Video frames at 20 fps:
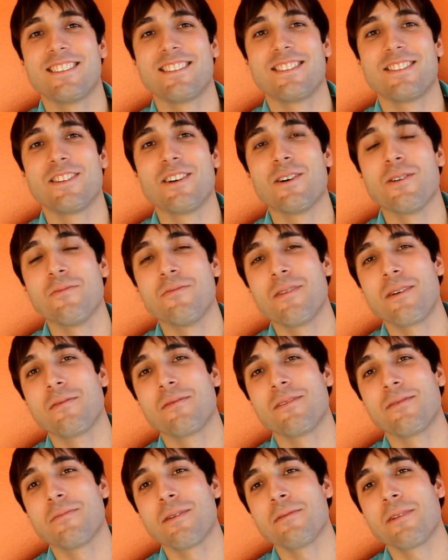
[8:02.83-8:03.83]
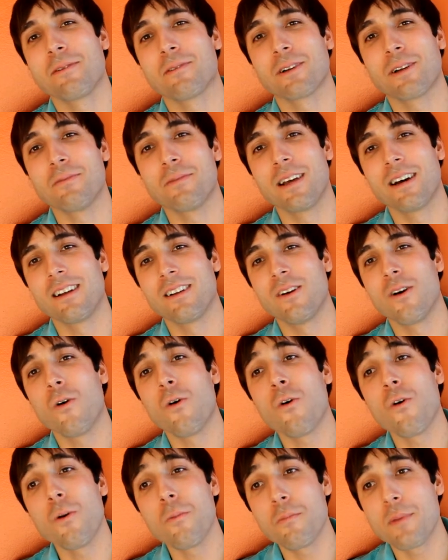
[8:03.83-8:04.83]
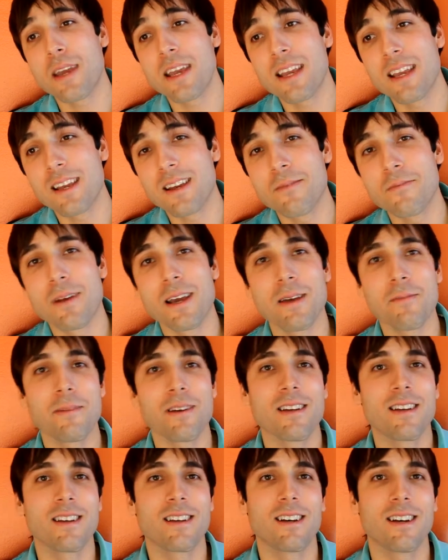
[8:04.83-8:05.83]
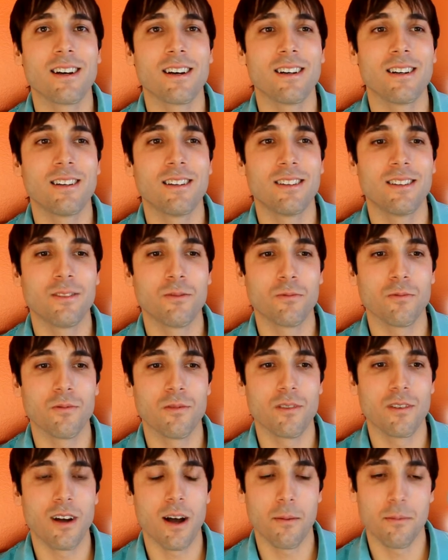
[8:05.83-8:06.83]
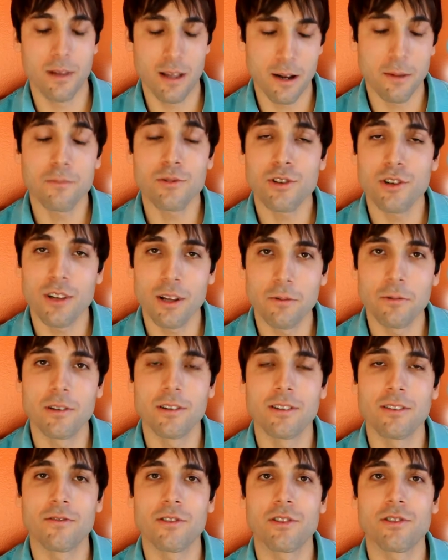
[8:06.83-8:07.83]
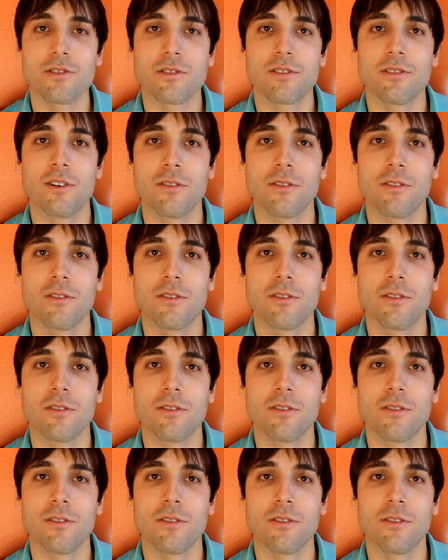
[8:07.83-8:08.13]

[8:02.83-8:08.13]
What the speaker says: So maybe that will come down, or B, maybe I'm sure they will in the future.